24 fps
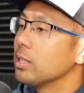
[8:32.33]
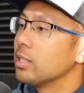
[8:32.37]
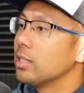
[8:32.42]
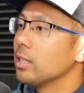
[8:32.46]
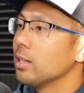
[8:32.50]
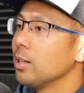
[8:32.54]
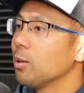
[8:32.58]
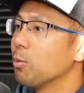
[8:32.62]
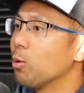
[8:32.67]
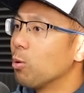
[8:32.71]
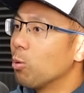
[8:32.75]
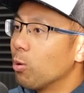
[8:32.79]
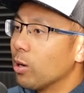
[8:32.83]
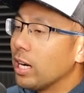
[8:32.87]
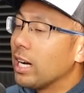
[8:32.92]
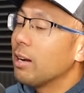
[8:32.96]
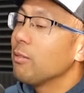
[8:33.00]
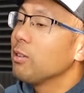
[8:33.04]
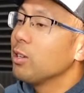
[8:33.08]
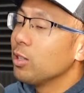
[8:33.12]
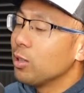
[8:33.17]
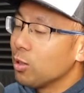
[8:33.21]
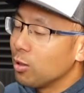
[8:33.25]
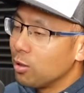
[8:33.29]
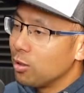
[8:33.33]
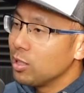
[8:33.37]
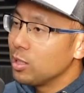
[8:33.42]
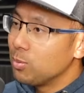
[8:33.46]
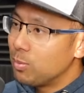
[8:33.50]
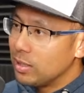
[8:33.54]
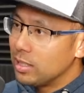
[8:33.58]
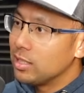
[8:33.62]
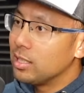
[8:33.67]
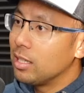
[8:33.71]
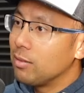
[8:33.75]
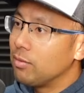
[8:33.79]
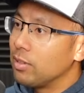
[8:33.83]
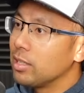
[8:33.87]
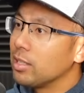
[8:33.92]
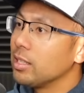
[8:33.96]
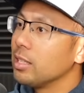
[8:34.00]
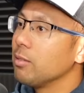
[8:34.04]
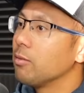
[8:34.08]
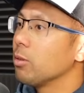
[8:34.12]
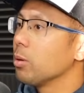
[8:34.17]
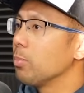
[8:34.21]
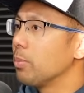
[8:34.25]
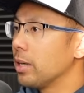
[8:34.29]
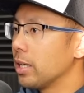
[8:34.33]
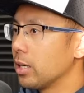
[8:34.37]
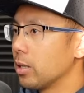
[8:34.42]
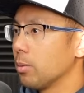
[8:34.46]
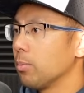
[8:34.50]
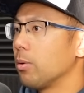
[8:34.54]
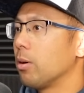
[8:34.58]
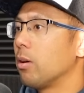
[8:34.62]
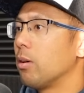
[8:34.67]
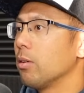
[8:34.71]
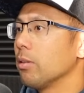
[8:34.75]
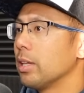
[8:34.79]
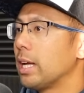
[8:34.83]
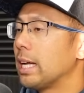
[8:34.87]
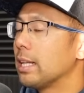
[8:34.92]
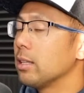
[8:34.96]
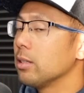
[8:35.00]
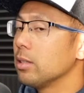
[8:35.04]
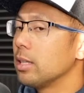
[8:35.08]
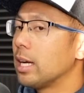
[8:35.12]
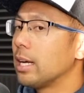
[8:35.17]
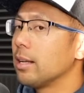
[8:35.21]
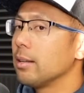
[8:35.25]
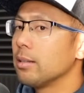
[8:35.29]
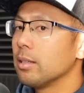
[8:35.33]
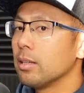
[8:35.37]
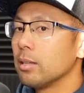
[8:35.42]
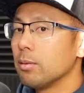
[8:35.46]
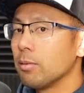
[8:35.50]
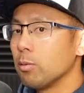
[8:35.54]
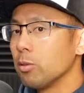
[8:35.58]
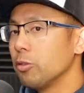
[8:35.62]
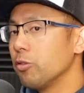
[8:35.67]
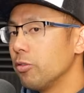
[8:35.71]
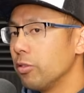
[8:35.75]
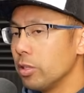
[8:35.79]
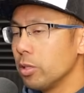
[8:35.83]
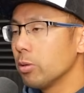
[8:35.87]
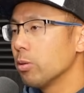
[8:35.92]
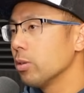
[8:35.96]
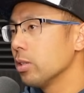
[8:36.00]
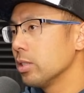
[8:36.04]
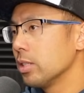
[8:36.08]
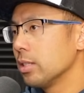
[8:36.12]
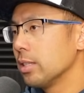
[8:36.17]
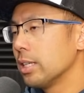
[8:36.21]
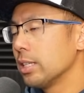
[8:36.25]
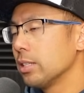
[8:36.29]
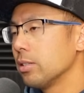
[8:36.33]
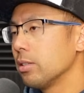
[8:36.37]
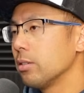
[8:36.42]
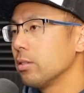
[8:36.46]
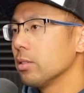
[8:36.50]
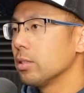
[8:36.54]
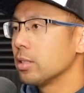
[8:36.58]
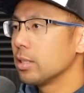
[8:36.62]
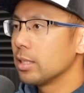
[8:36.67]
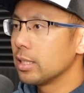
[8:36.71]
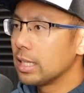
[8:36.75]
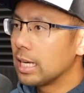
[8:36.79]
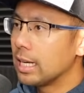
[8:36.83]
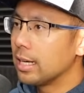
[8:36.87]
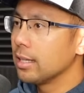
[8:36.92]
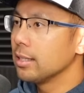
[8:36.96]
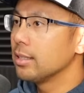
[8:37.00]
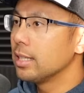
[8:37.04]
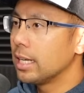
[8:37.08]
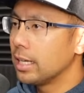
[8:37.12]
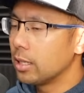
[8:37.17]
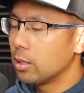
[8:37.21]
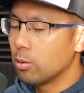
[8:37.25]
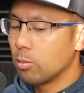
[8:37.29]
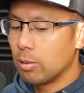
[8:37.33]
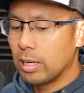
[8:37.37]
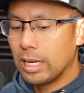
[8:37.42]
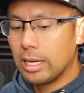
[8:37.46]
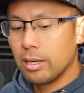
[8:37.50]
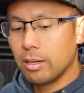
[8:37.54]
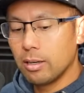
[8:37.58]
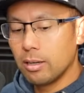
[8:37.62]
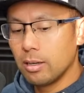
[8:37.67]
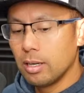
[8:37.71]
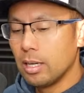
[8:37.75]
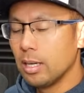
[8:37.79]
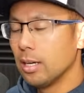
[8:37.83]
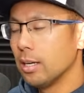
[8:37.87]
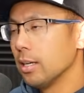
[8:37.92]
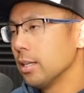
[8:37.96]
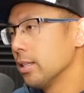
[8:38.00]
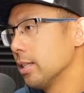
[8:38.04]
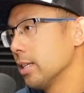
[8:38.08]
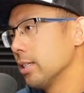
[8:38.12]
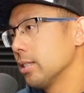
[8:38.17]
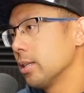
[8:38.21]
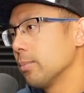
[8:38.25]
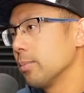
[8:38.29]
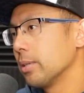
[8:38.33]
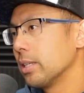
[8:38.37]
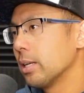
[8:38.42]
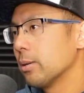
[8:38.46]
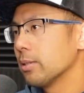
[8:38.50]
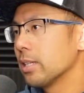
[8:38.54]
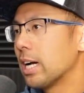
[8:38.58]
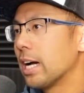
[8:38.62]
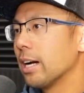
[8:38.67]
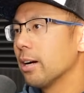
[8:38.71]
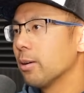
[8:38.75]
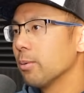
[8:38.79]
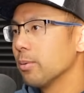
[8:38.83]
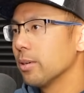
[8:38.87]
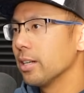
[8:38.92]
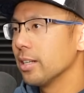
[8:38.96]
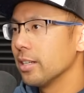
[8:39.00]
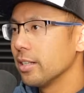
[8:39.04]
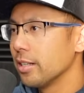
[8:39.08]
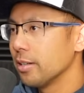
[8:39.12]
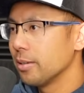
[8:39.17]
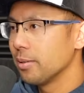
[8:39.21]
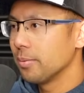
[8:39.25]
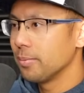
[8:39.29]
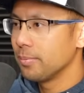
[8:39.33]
What have you learned specifically for pickleball that the viewers and listeners can kind of take away, or something that was eye opening to you?